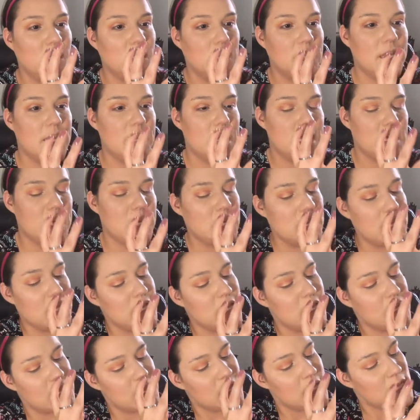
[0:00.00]
Like,
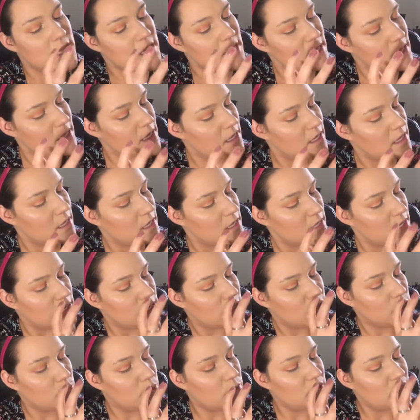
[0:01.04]

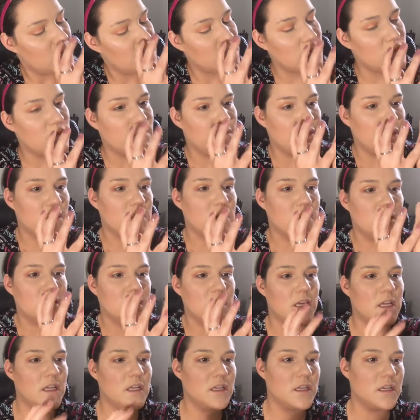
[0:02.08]
you put it on your finger
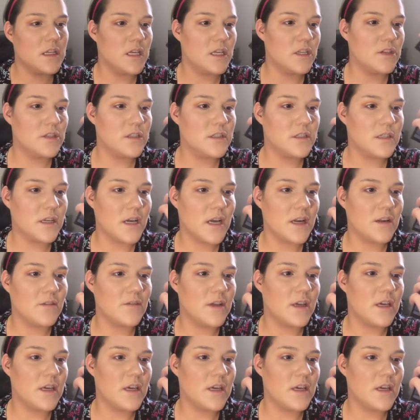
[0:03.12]
and it just kind of